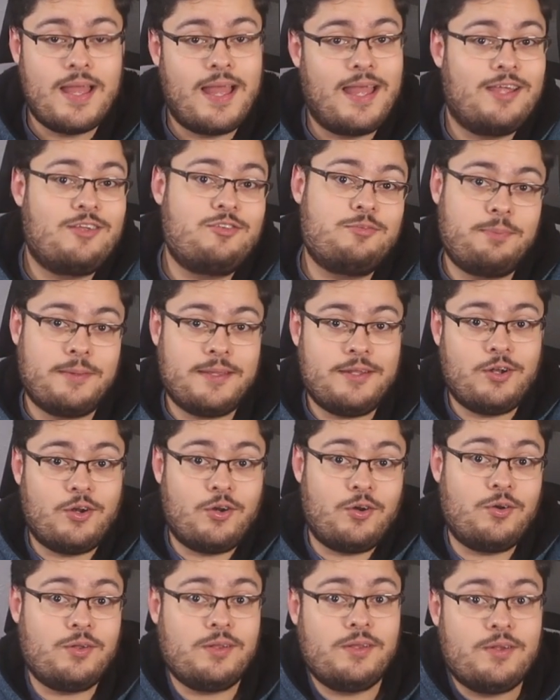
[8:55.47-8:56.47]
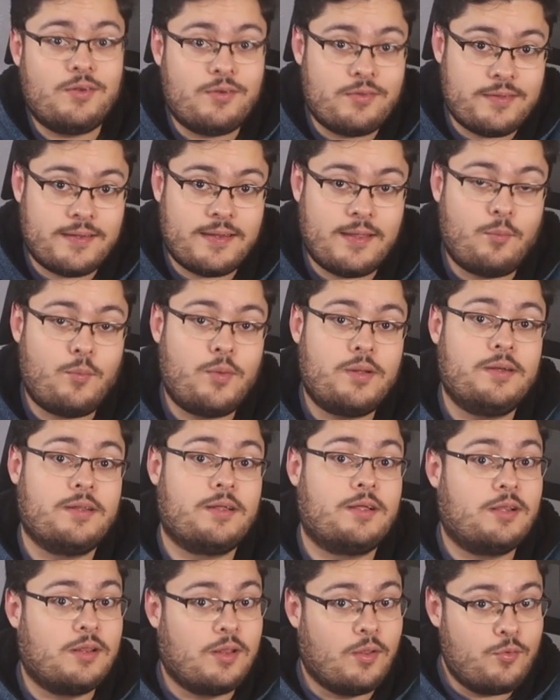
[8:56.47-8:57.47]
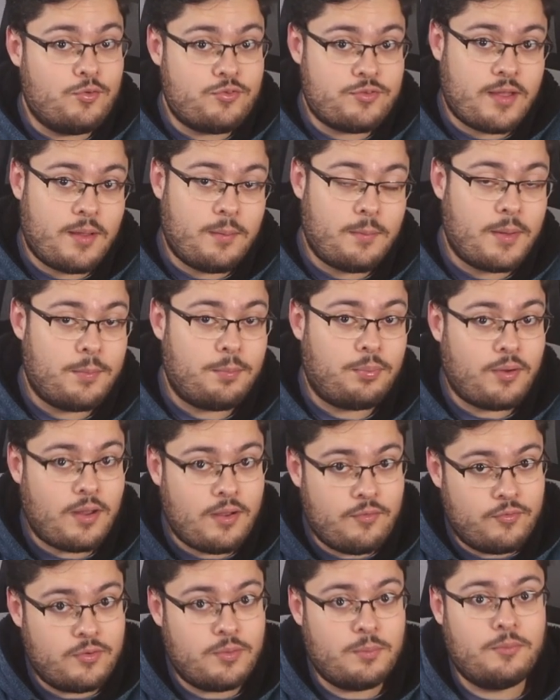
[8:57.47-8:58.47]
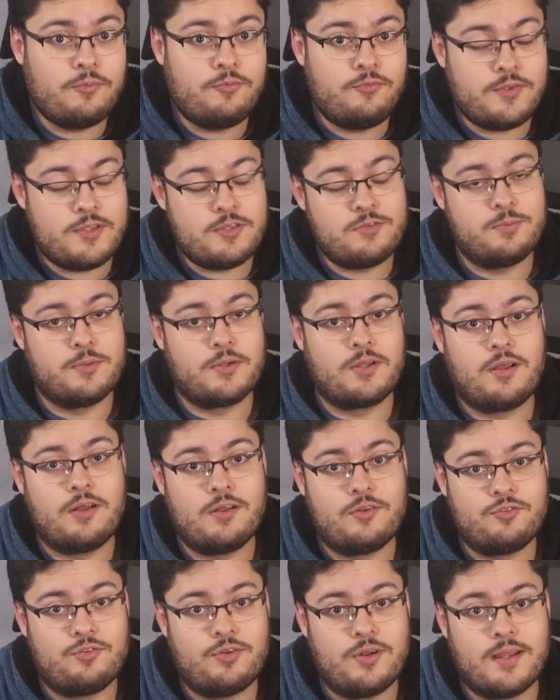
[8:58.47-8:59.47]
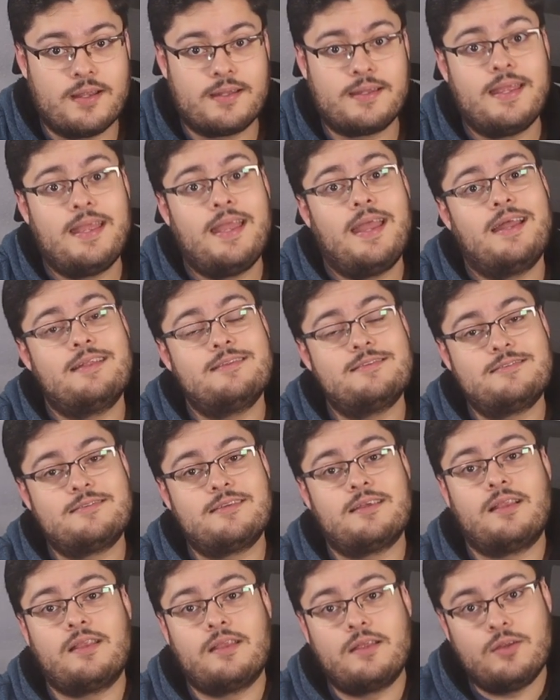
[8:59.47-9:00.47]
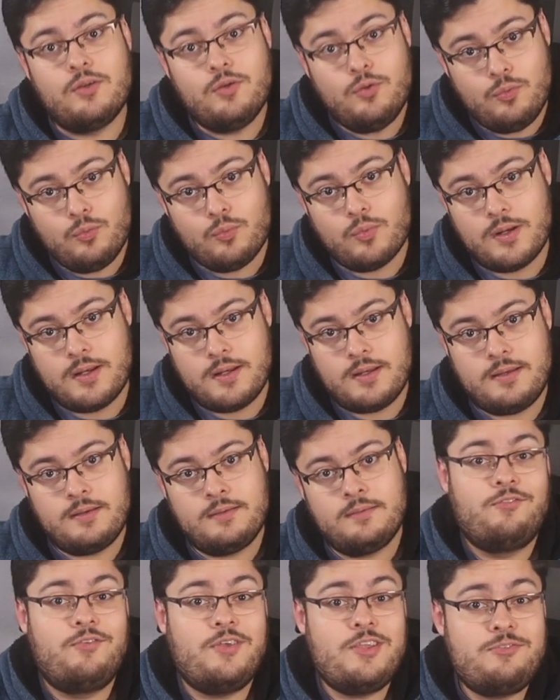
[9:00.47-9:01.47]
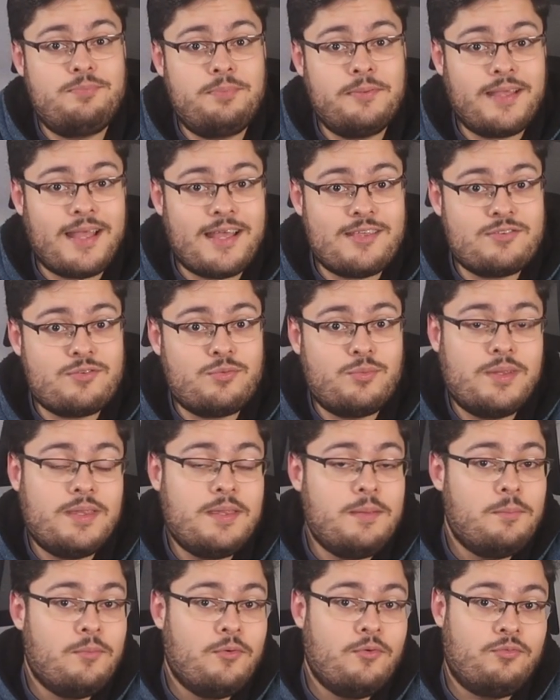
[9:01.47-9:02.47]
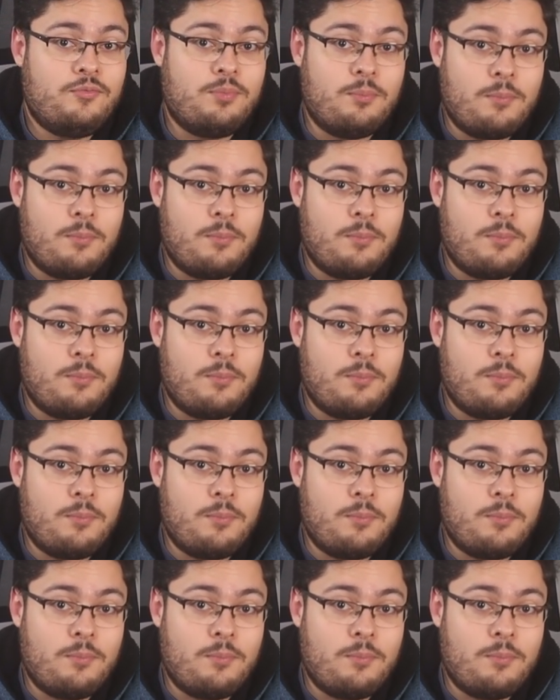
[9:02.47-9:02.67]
I explained earlier that I wanted to close out my profitable Facebook contract and sell a new one. Facebook hasn't really moved